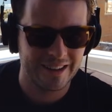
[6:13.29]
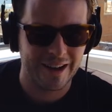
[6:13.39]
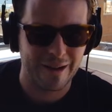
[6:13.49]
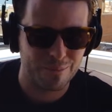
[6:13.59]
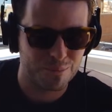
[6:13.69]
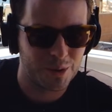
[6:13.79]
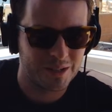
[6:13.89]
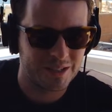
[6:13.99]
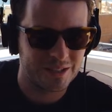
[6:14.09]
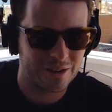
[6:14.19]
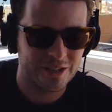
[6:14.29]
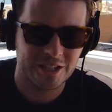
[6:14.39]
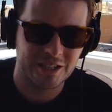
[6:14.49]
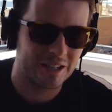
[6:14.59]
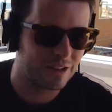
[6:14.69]
um, put it into your own
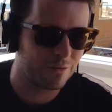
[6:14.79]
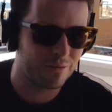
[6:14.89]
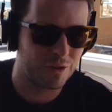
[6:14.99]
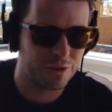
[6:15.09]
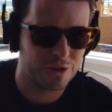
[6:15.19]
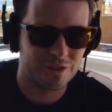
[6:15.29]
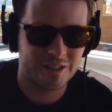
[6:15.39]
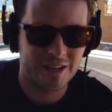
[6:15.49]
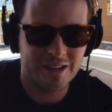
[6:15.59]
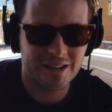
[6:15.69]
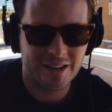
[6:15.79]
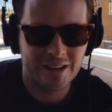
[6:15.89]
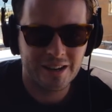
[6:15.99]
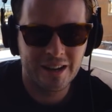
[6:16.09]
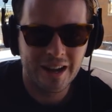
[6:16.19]
DJ. The, the future is here, you know.
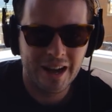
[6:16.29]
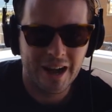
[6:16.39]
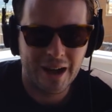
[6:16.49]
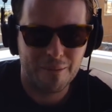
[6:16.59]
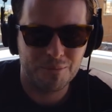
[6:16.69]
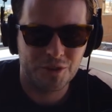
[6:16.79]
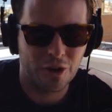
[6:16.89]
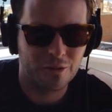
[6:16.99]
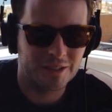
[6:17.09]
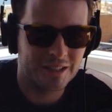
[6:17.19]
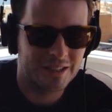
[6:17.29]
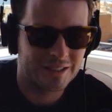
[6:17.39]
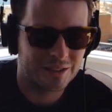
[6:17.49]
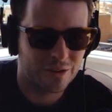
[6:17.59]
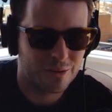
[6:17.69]
Um, so obviously,
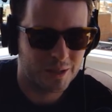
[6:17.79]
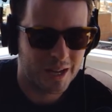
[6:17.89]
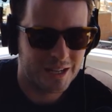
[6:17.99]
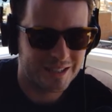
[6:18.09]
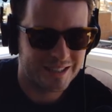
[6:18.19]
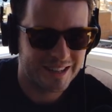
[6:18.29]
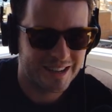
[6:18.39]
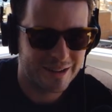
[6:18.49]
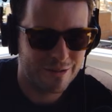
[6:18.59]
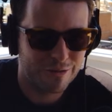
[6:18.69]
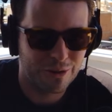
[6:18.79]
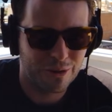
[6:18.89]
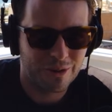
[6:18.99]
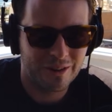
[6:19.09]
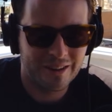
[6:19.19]
there's a lot of implications there
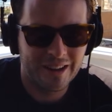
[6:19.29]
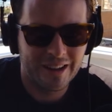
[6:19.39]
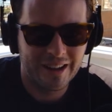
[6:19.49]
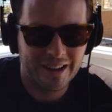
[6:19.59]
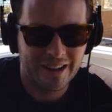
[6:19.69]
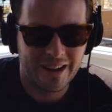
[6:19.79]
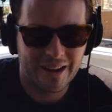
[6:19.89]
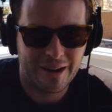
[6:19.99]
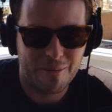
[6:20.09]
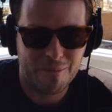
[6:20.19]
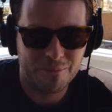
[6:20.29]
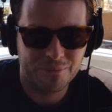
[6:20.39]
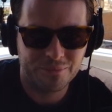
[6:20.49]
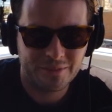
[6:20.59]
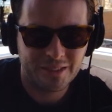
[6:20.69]
for, um,
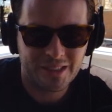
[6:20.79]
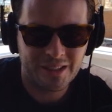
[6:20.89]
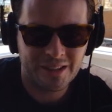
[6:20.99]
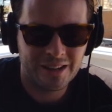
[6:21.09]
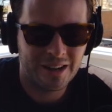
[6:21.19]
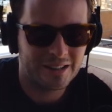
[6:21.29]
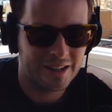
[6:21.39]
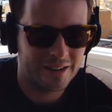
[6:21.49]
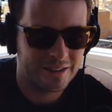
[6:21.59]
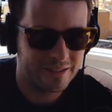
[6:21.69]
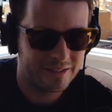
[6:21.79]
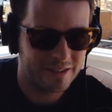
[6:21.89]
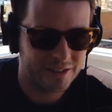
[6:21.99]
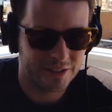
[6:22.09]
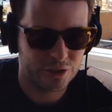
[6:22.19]
you know,
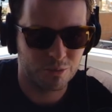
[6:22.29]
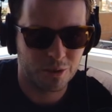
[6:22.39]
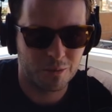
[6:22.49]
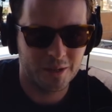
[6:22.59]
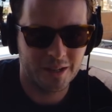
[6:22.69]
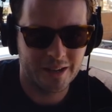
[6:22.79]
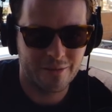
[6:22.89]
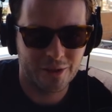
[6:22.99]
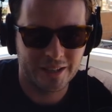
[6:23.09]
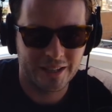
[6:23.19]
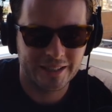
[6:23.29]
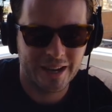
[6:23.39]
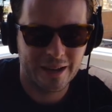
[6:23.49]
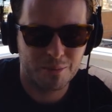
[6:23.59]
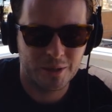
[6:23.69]
intellectual property and everything like
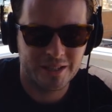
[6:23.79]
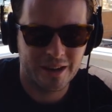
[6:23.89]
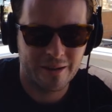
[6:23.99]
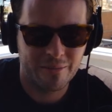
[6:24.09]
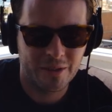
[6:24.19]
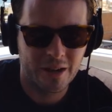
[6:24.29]
that. But um,